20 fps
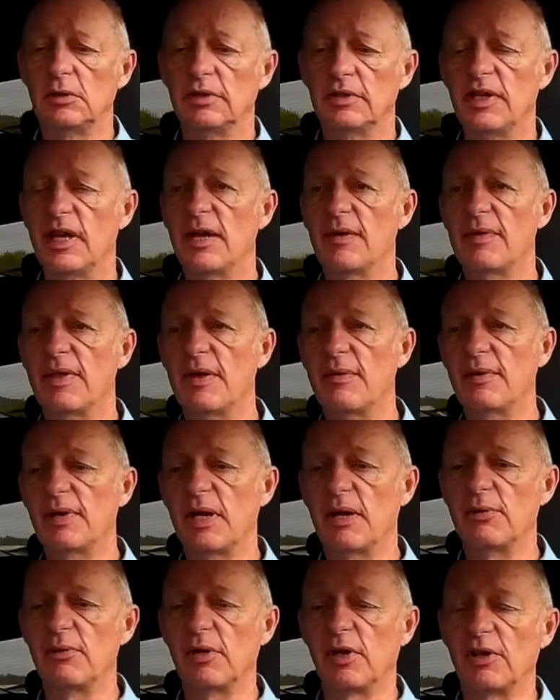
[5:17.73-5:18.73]
Yeah, there we
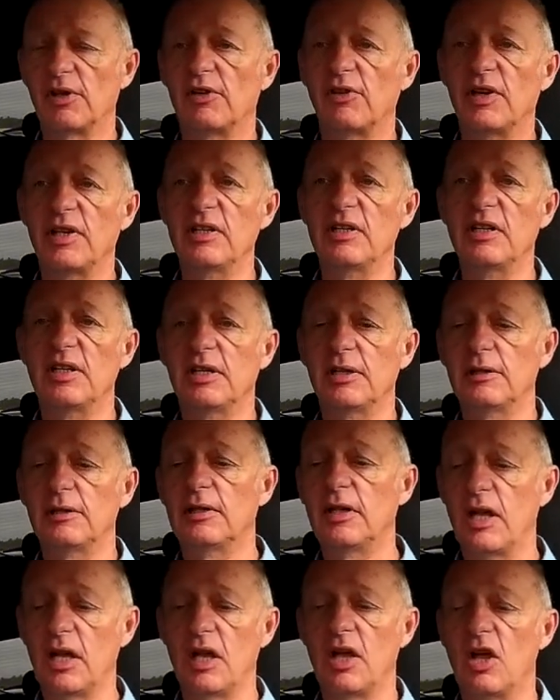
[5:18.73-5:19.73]
go. We've got the green
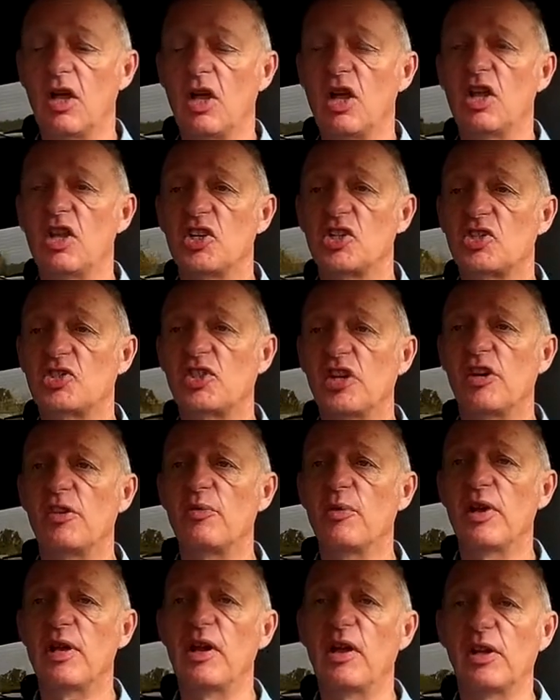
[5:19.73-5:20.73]
steering
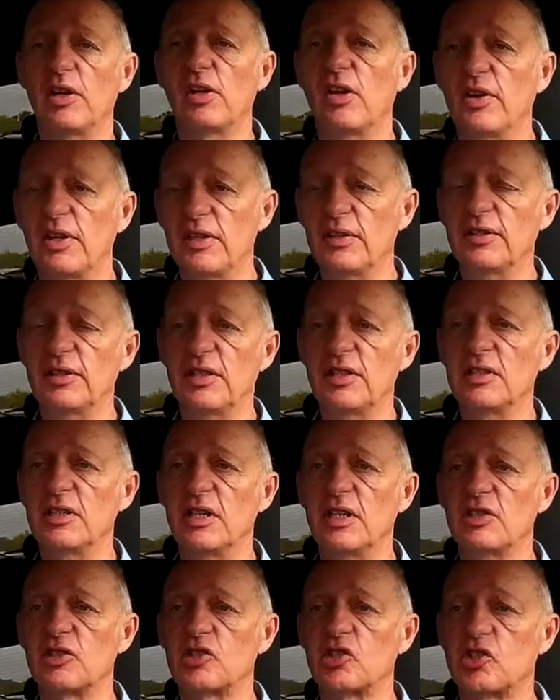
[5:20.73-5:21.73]
wheel icon in
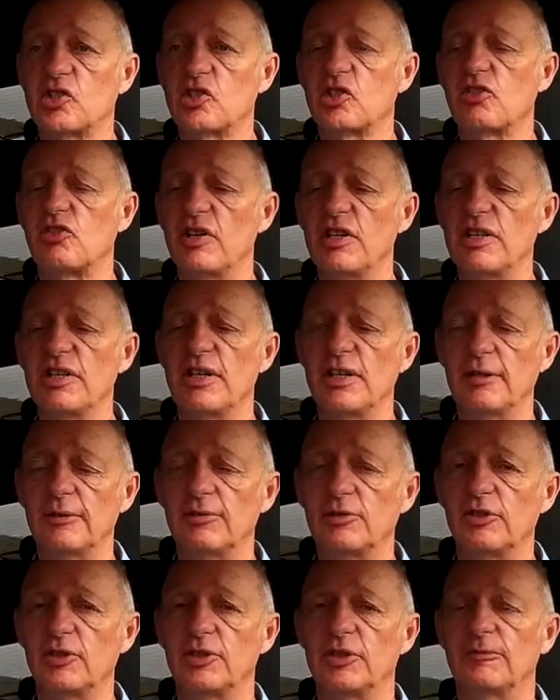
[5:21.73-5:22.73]
the screen there.
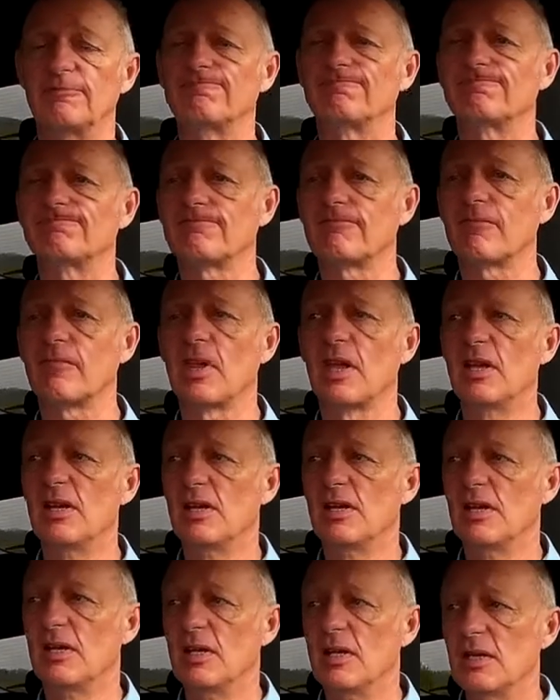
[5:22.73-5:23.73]
Good.
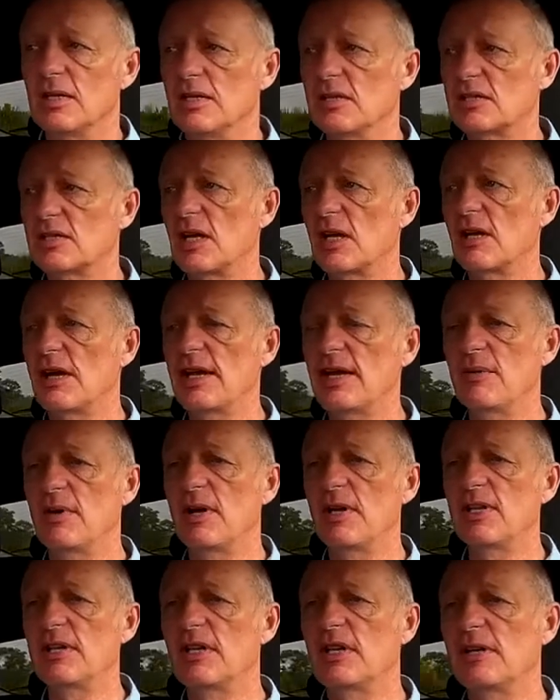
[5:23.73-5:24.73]
So
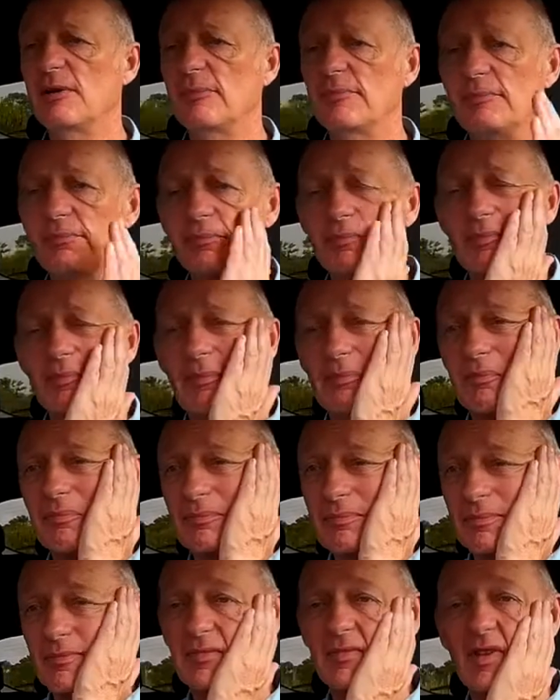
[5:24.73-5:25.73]
anyway,
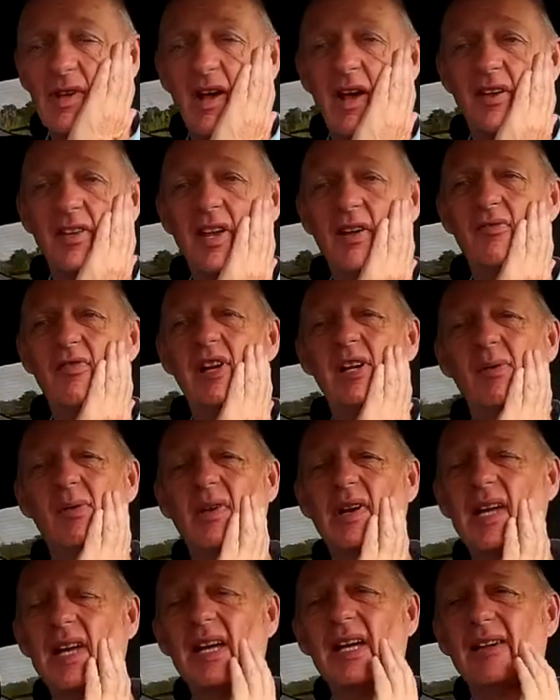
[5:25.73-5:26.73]
I don't really
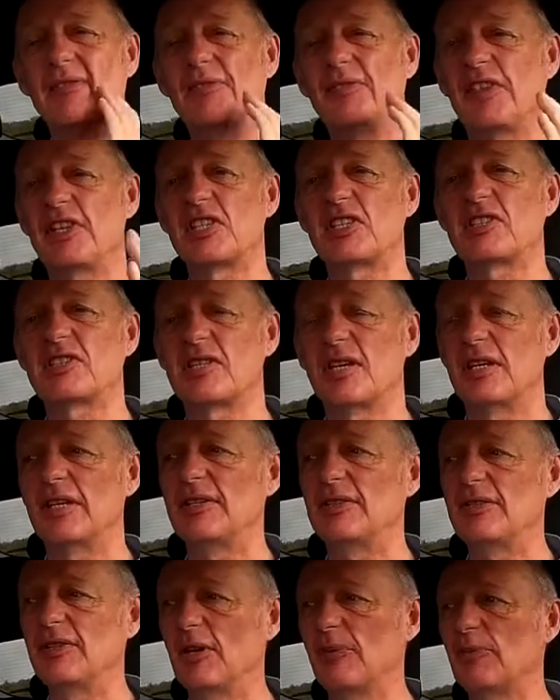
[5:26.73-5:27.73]
want to have this
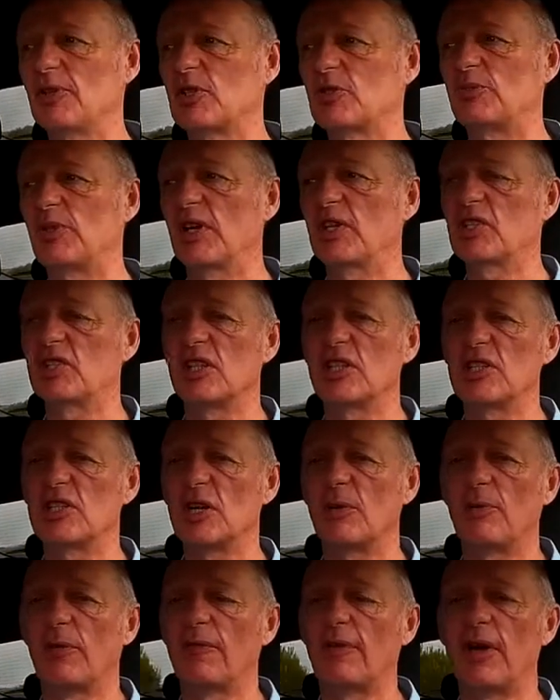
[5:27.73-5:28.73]
number spreadsheet
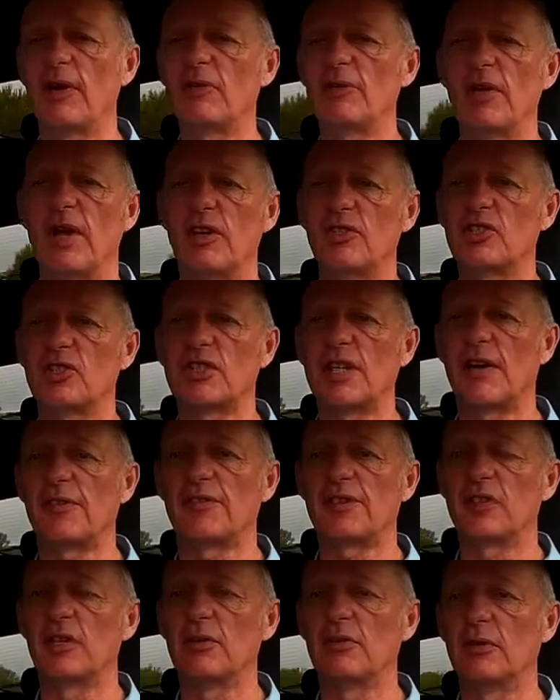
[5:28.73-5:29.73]
on my phone that I just have
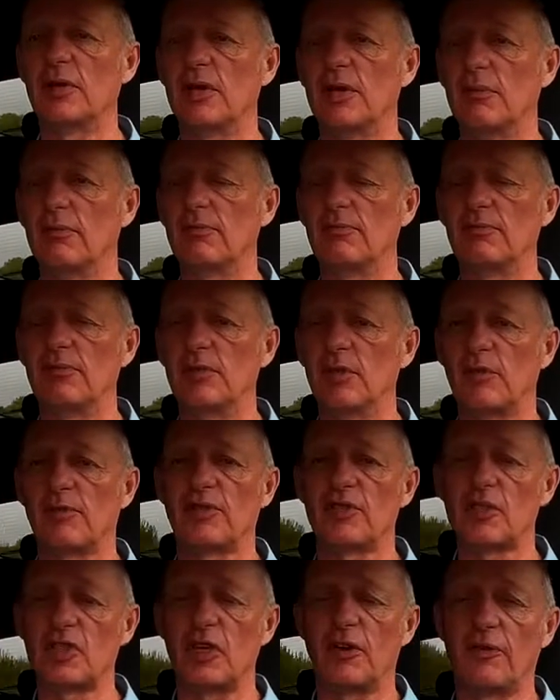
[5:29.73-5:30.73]
to look
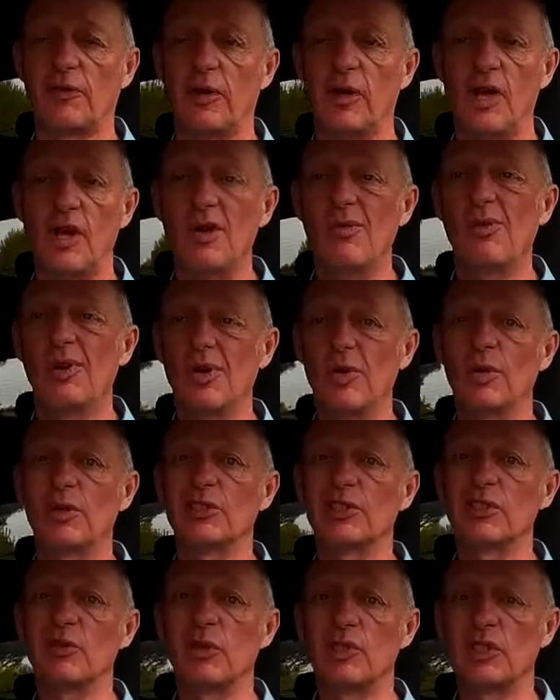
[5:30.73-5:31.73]
for stuff. What I want
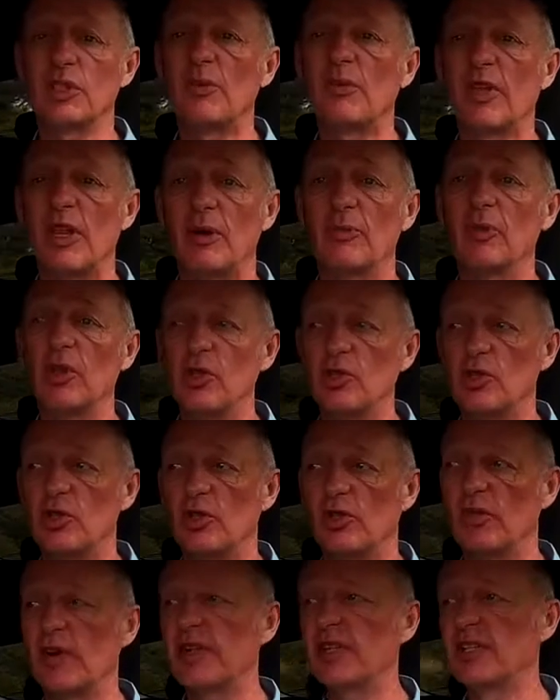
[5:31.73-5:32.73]
something I'm using
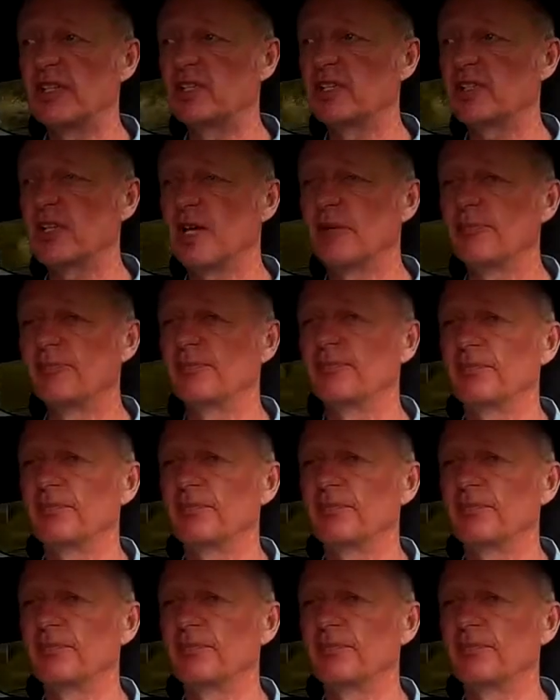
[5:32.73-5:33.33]
already. So